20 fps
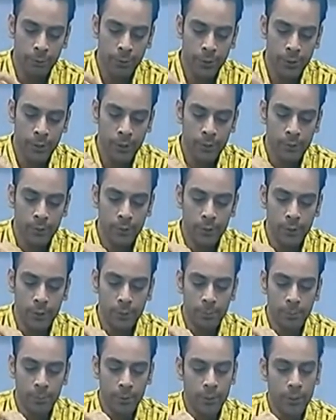for a
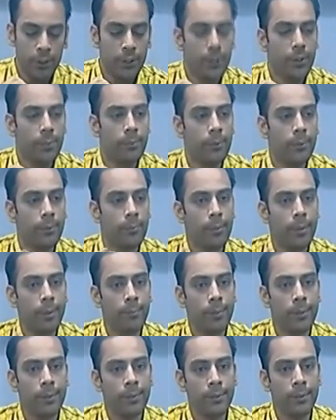good project report
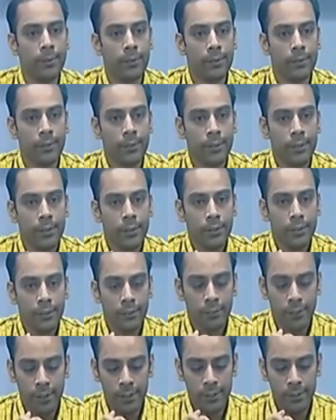preparation.
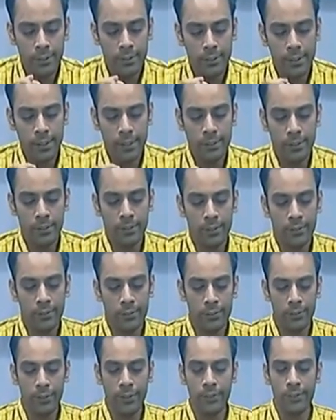So once your
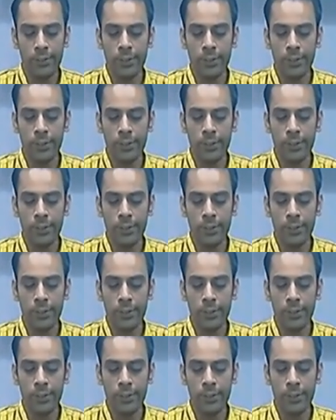students